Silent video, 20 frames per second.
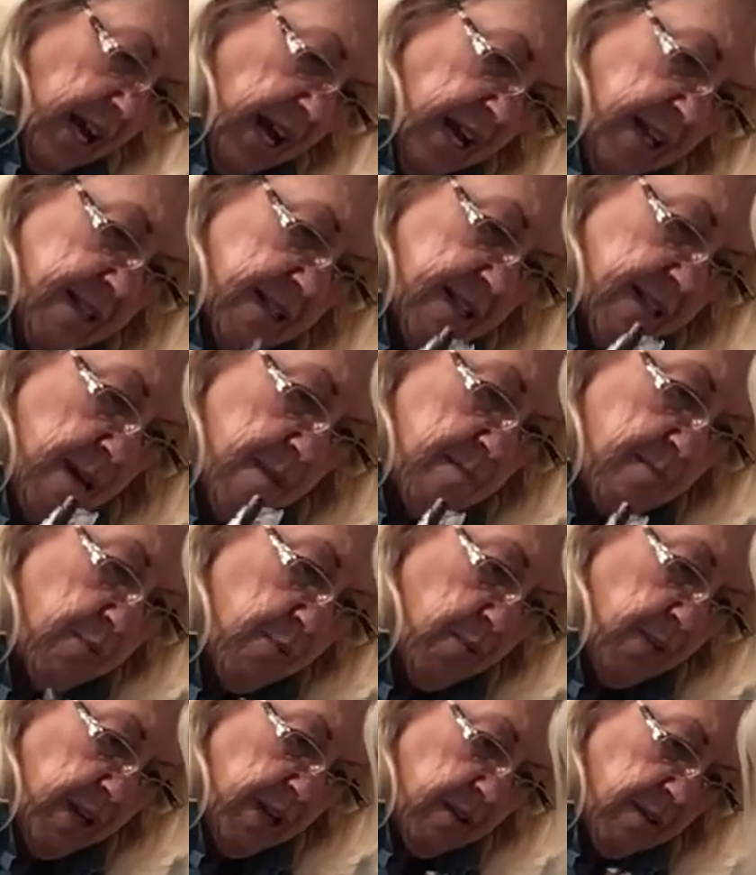At some
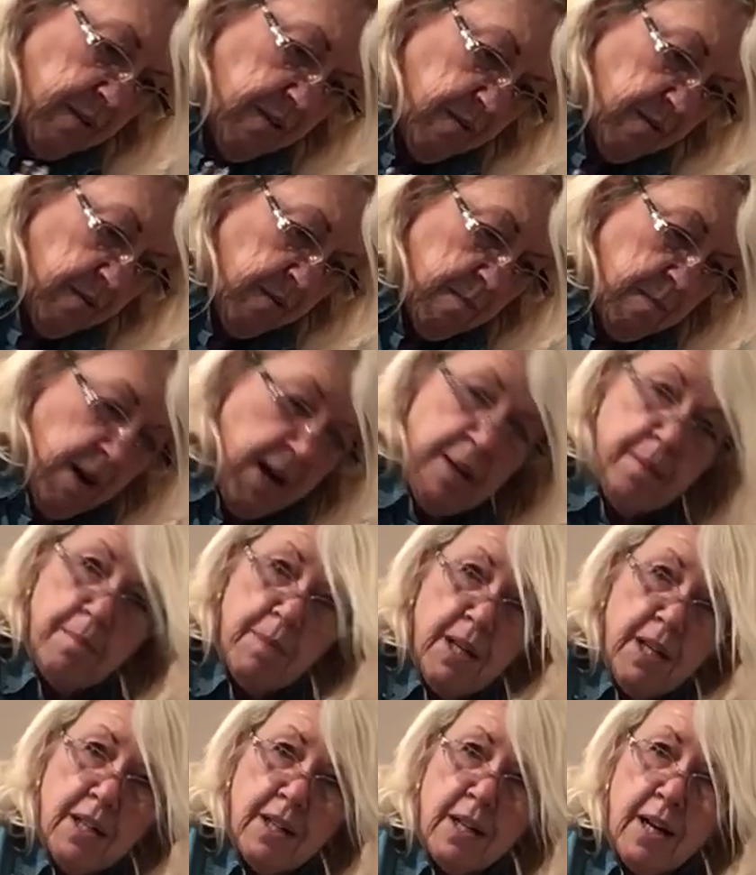point, remind
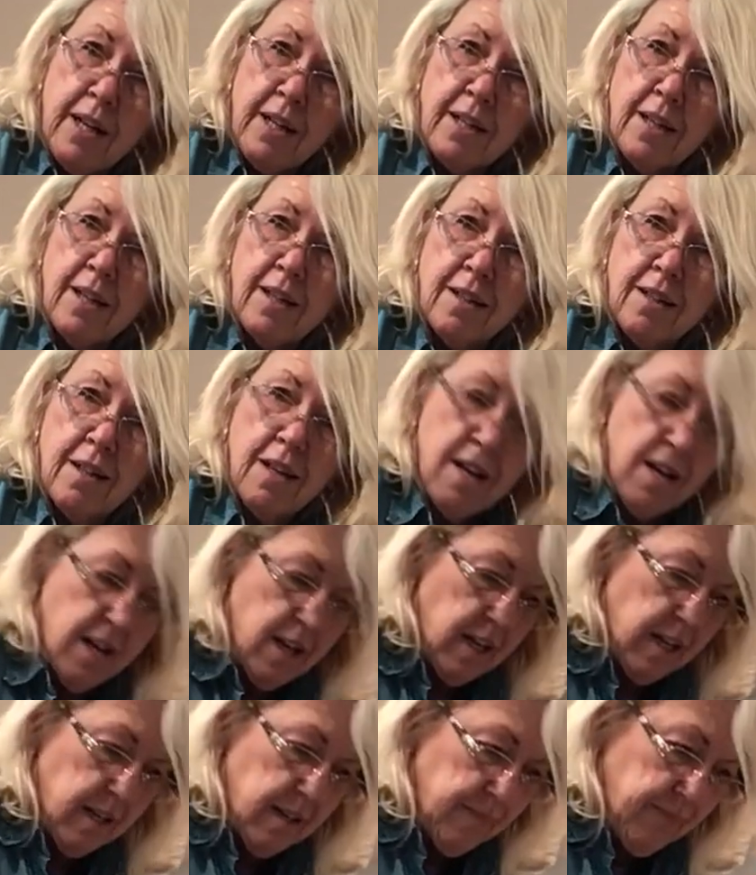me and I can
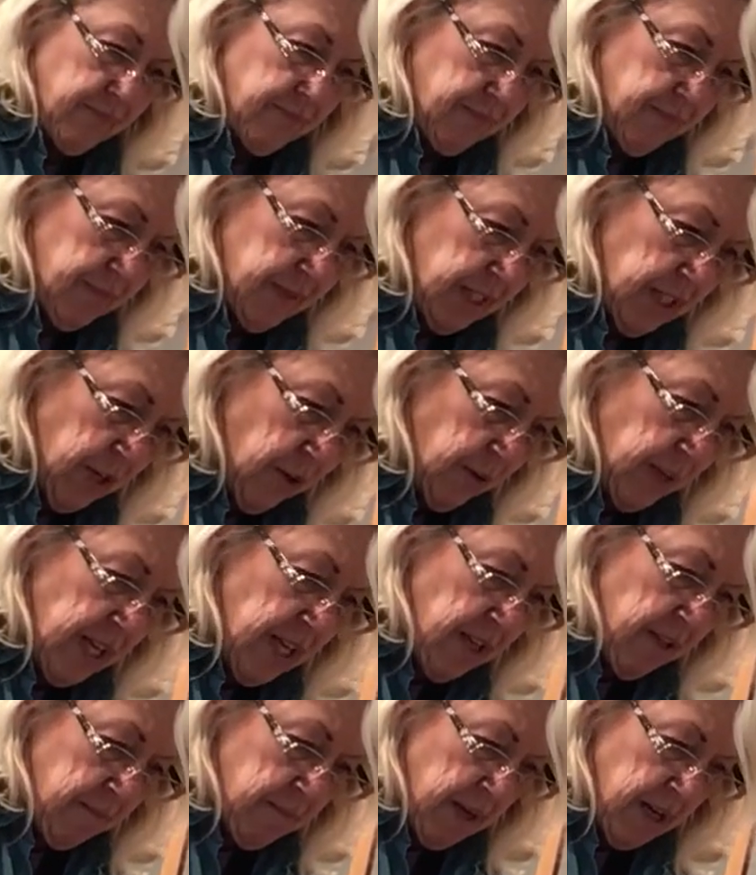
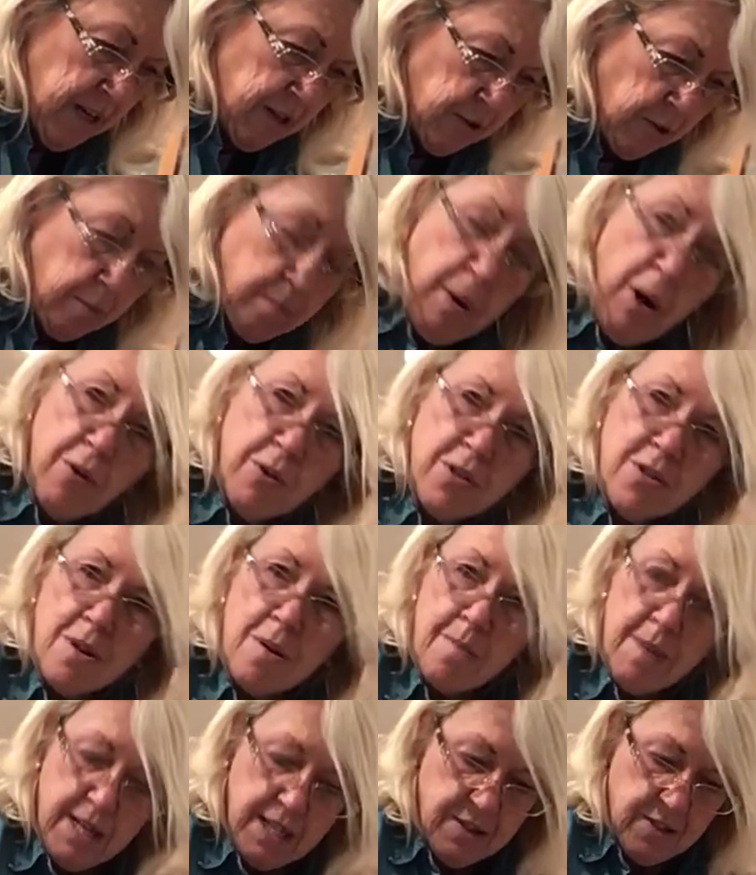email or post
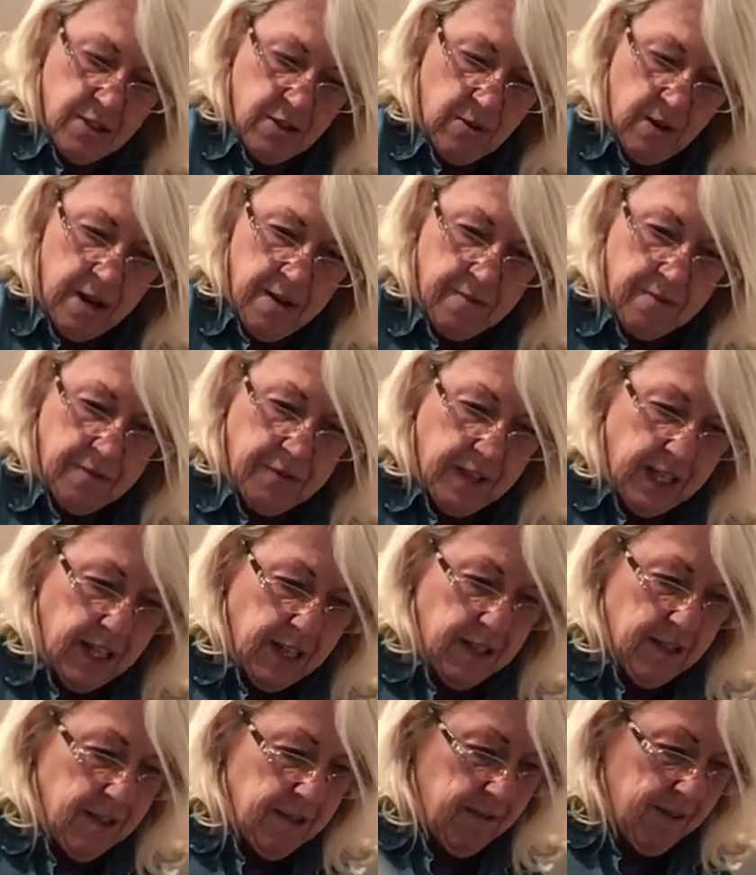on my Instagram feed